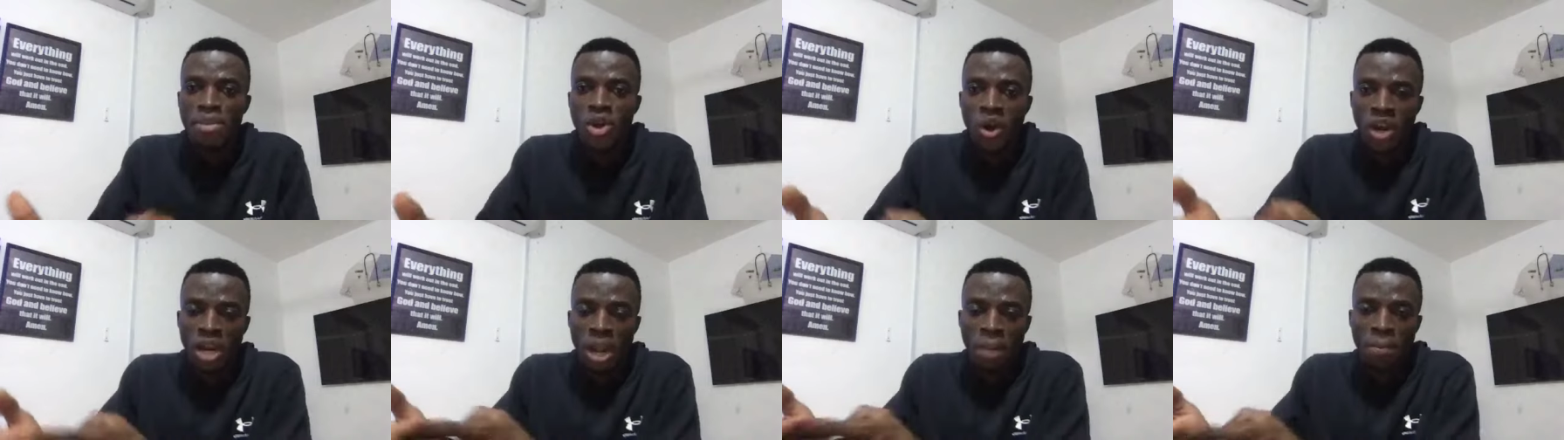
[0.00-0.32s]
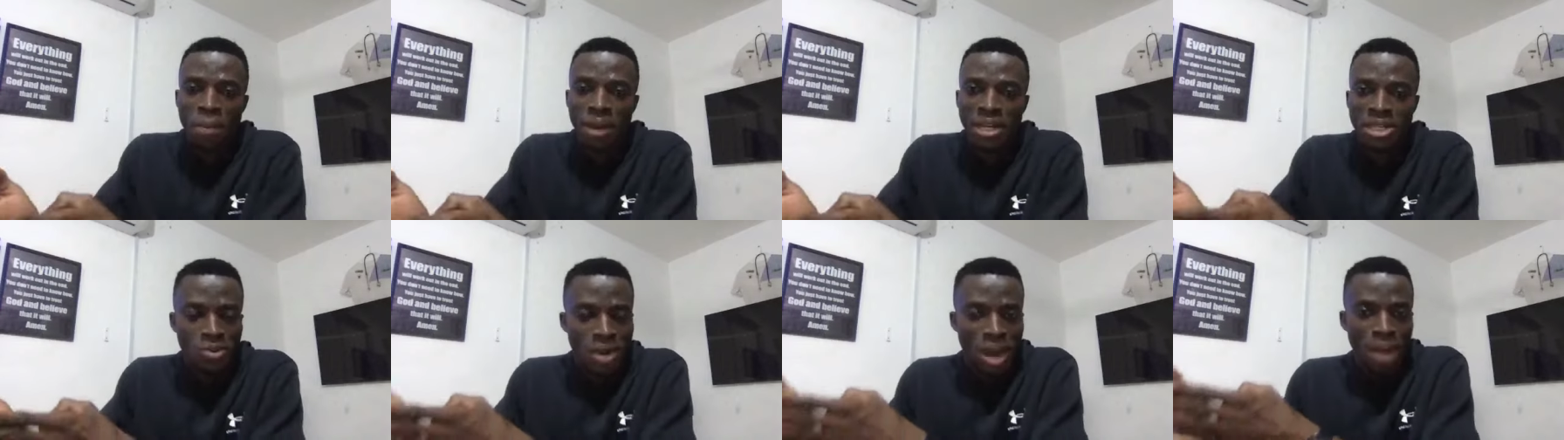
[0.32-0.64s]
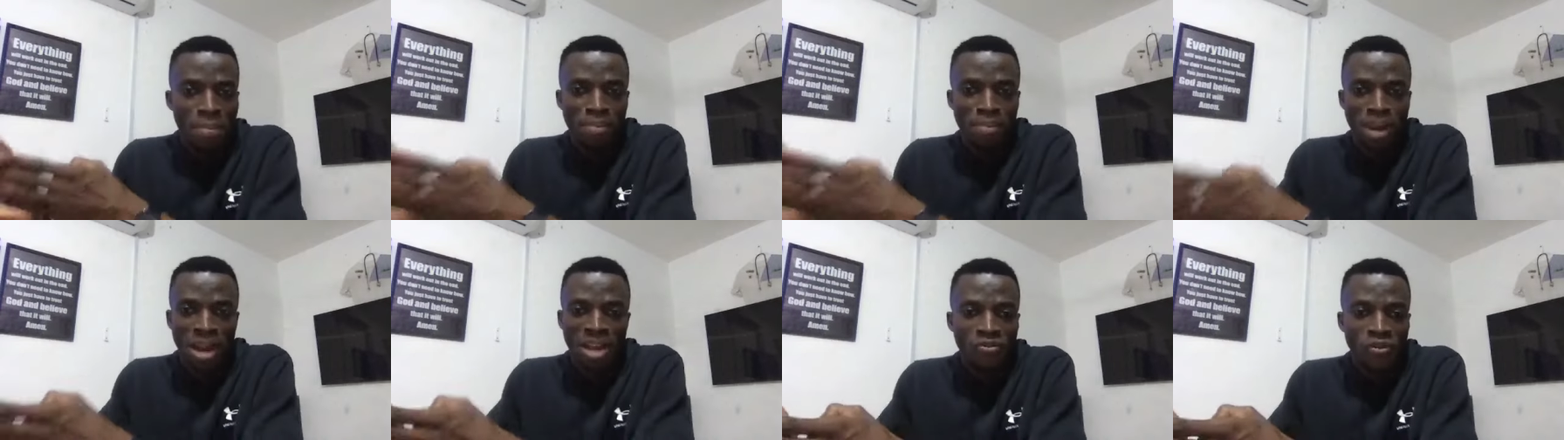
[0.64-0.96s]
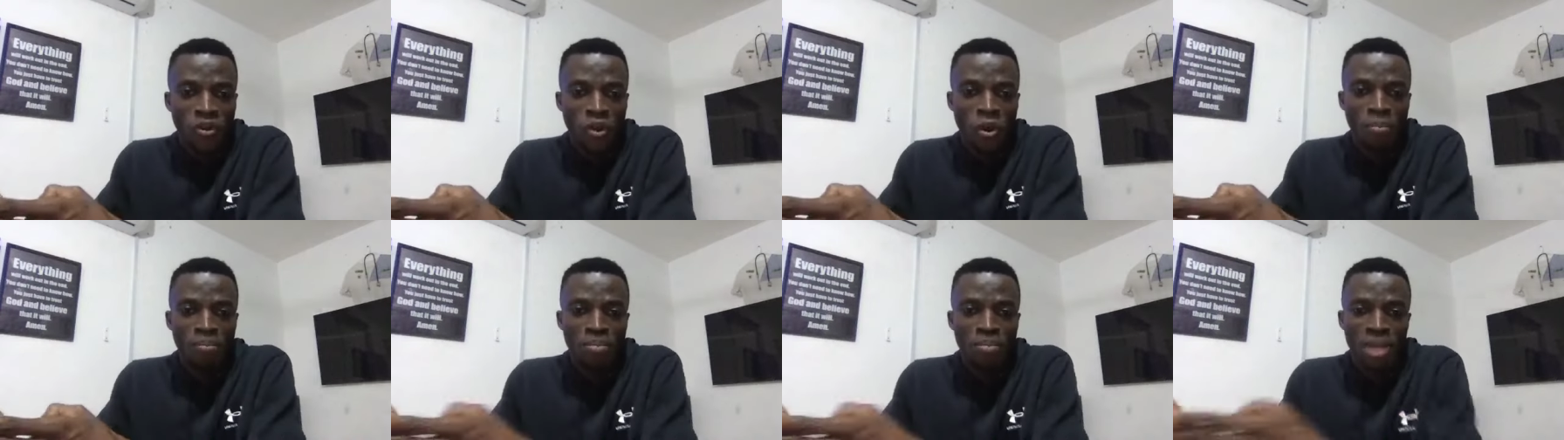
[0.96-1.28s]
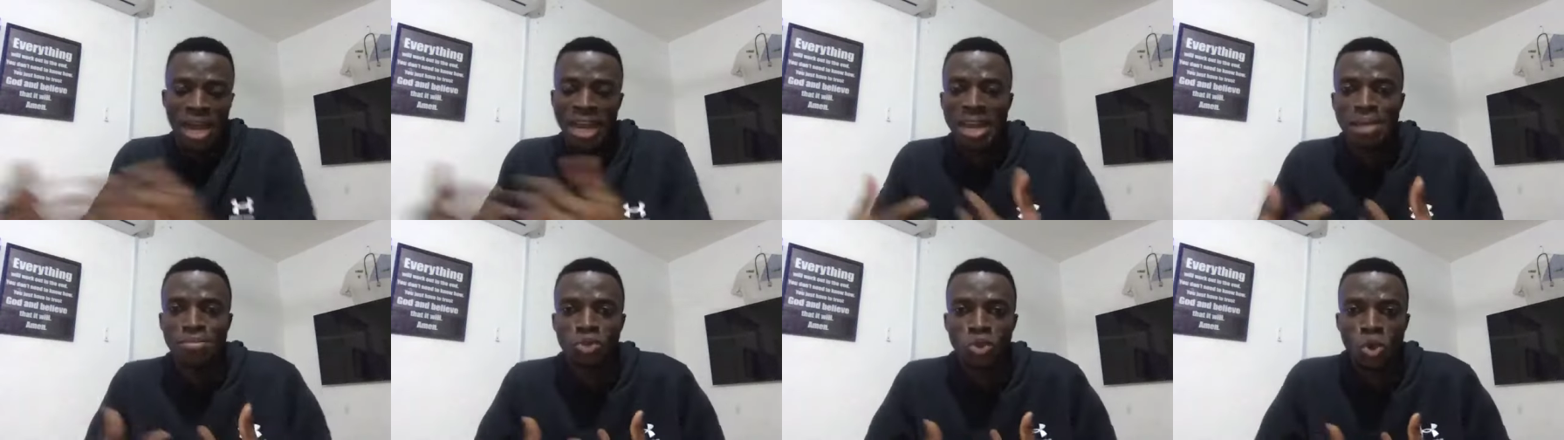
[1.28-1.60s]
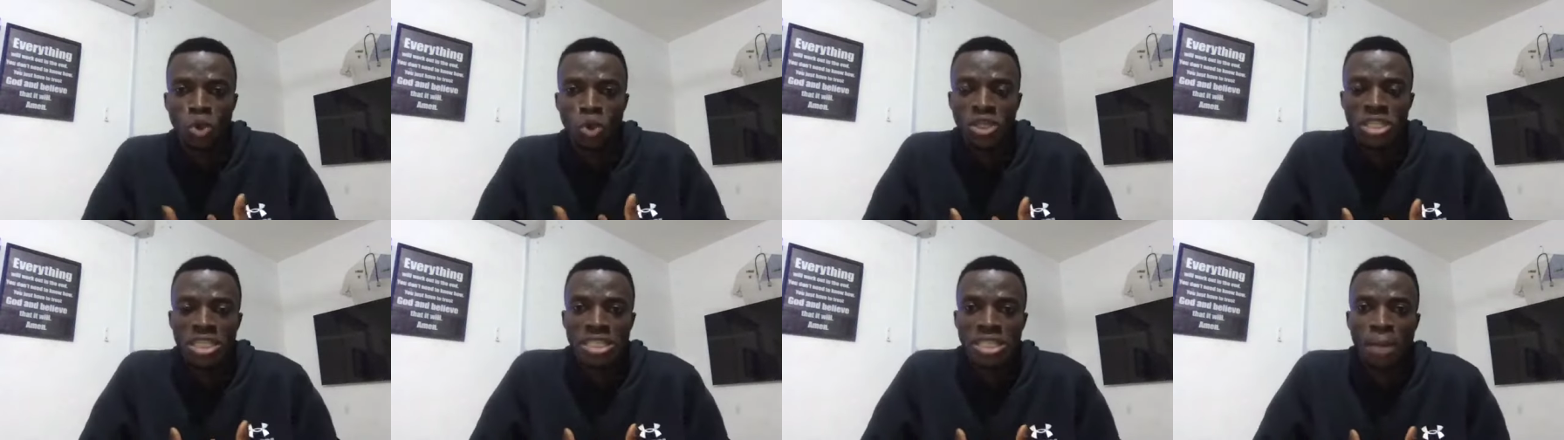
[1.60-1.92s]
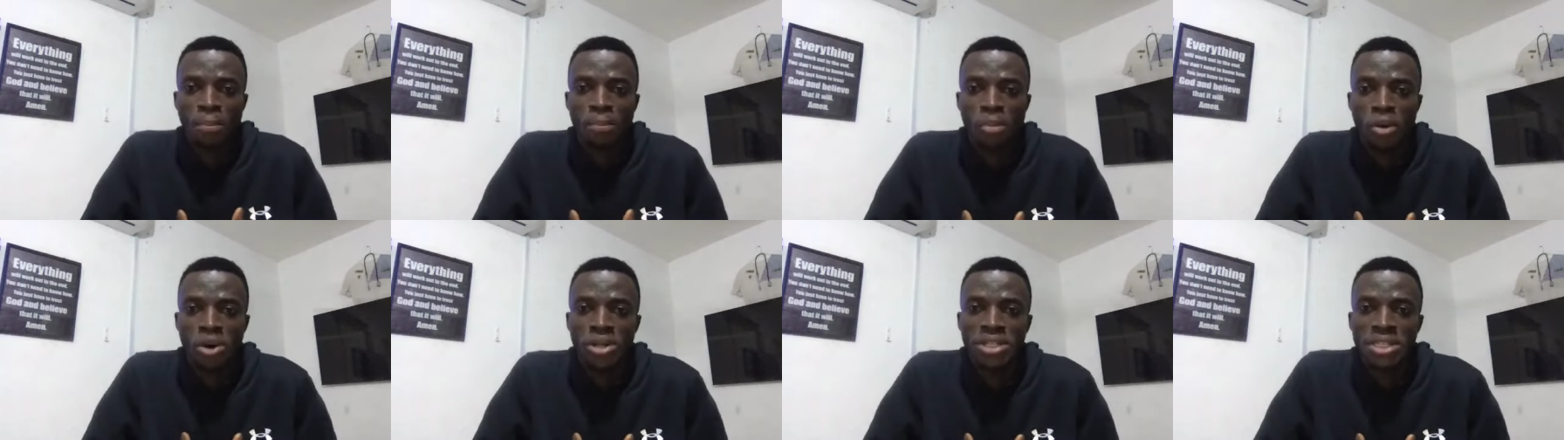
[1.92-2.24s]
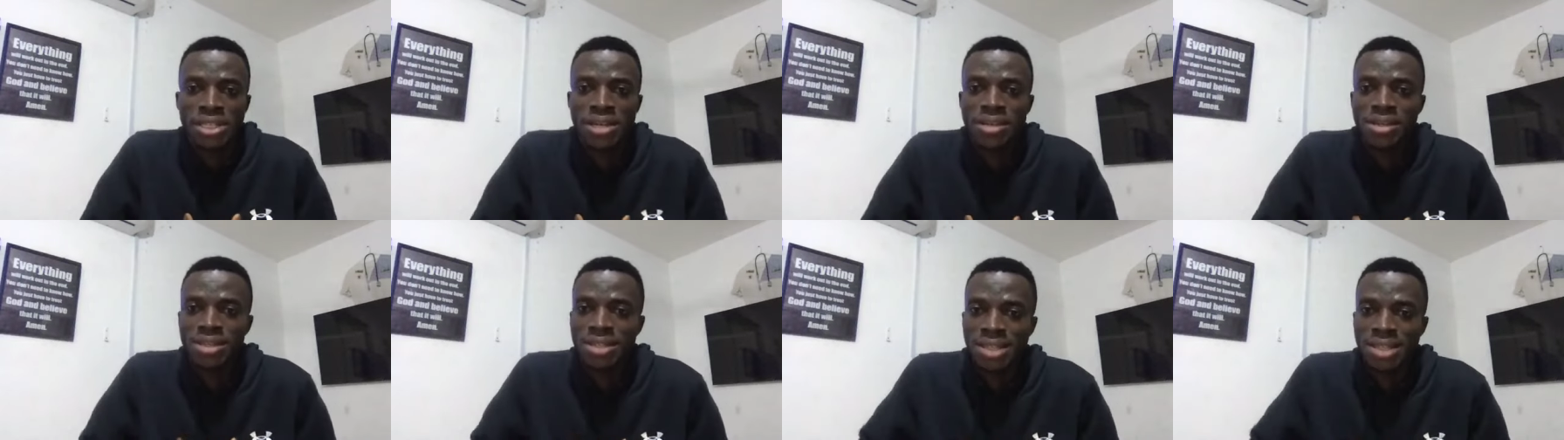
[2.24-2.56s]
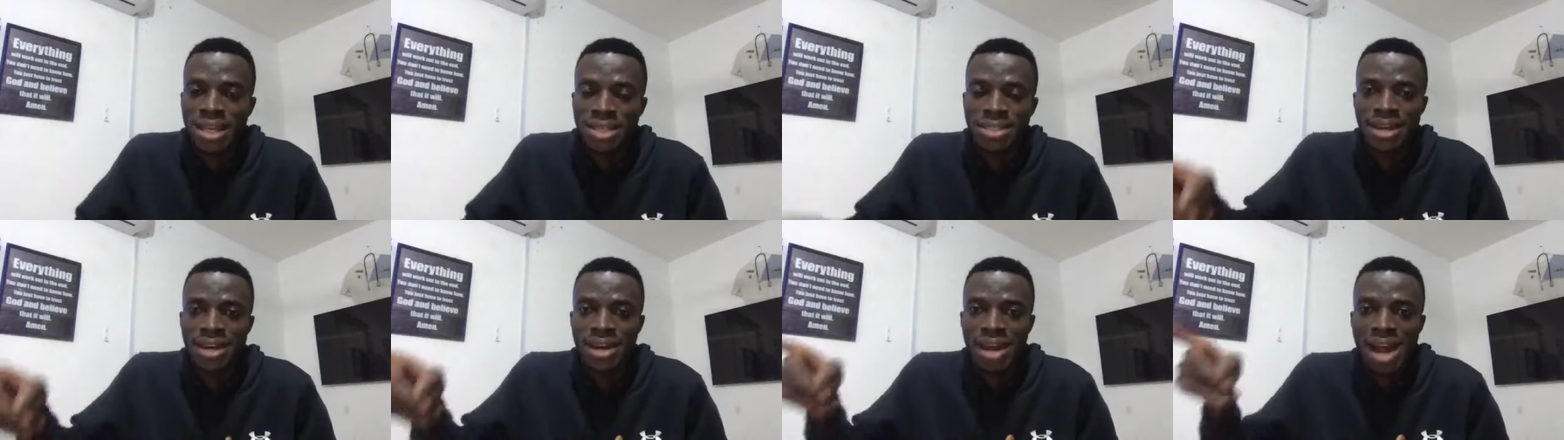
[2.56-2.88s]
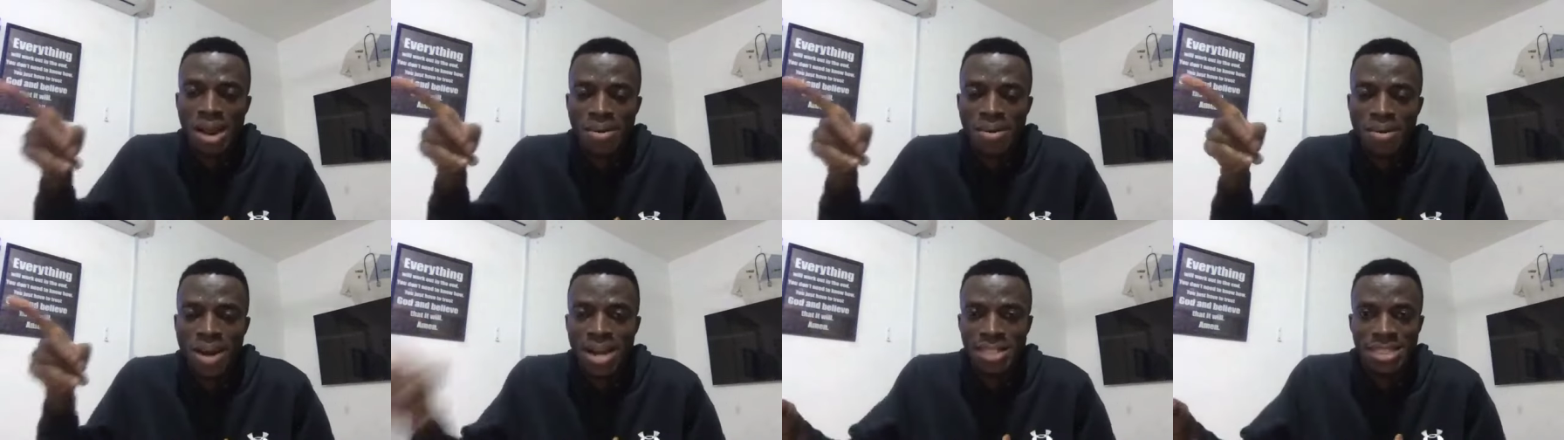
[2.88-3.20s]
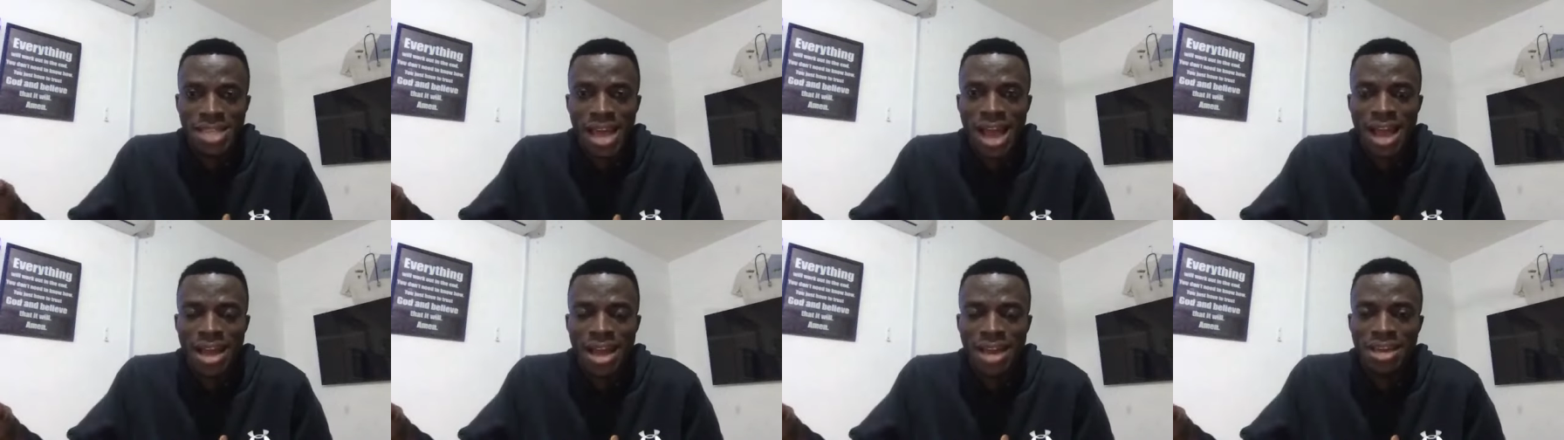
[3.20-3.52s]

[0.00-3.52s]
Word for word: on a particular platform and I'm so disappointed such a character